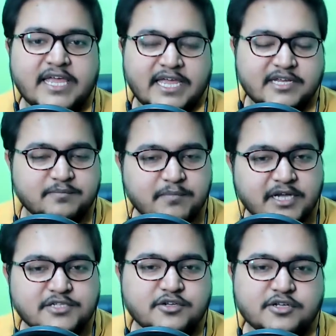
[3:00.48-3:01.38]
it
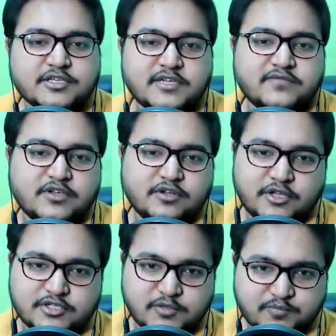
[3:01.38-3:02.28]
might not give you a
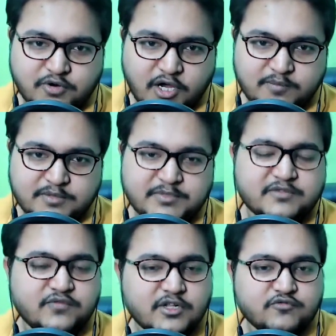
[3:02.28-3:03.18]
lot of problem. It
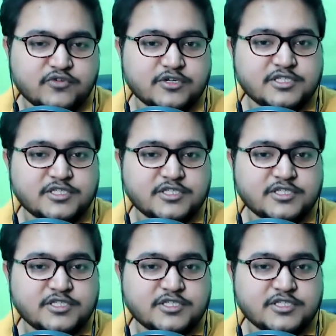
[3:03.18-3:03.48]
will work